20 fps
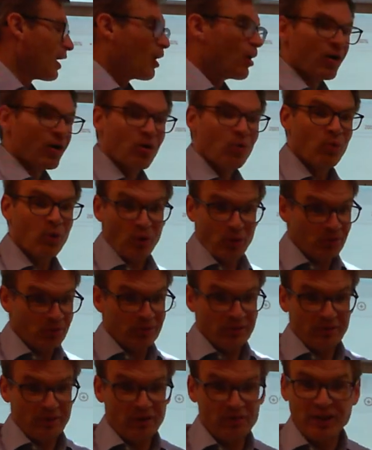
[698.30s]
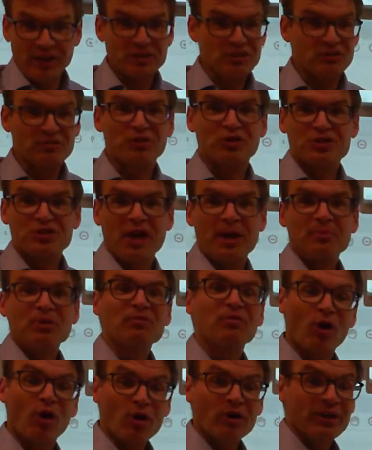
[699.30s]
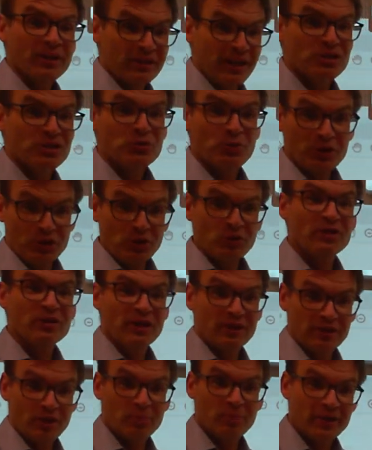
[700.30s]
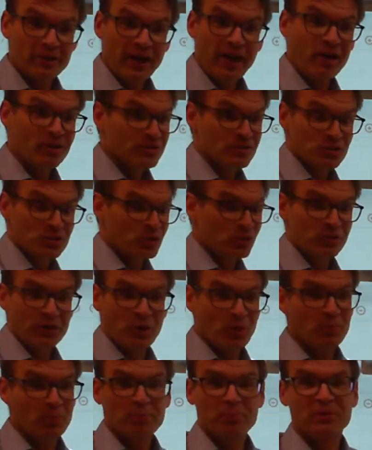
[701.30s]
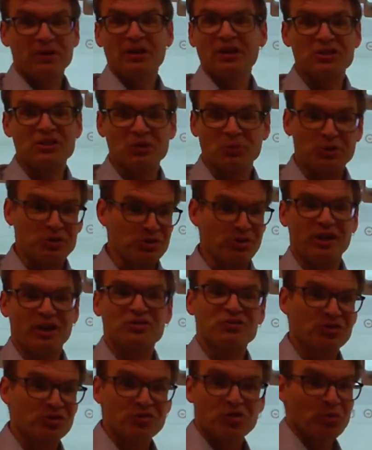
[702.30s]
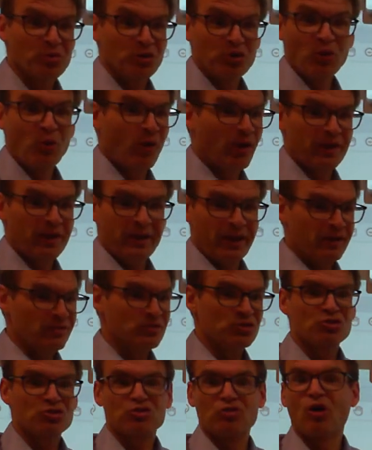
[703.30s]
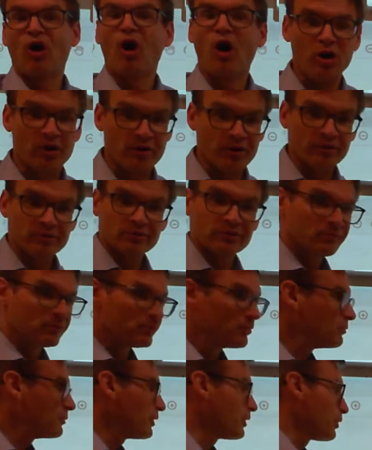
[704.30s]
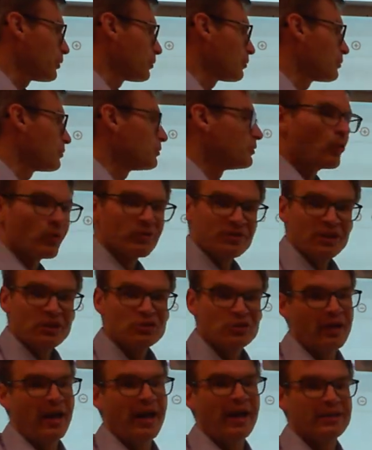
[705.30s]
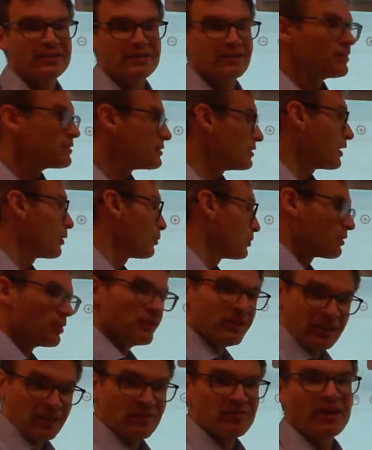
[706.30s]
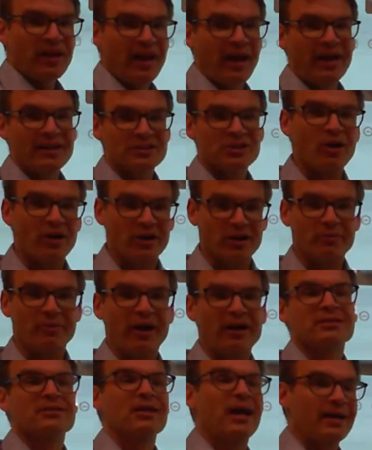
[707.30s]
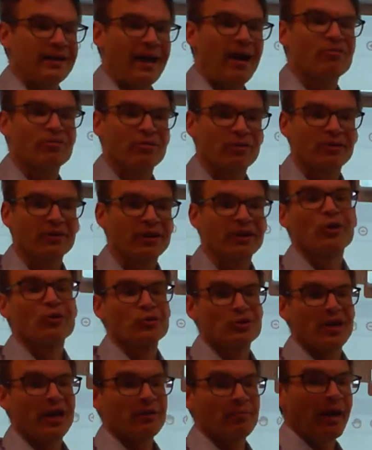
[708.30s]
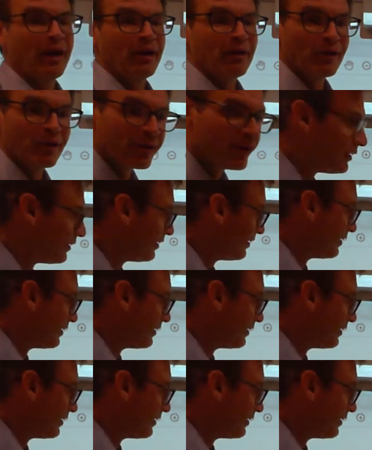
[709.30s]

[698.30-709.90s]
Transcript: Well, if that's the first time you've heard it, that's what you think they're pronounced. And so there were kids that were transferred from New York, had strong, northeastern accents. They would leave class talking about sine alpha and cosine beta.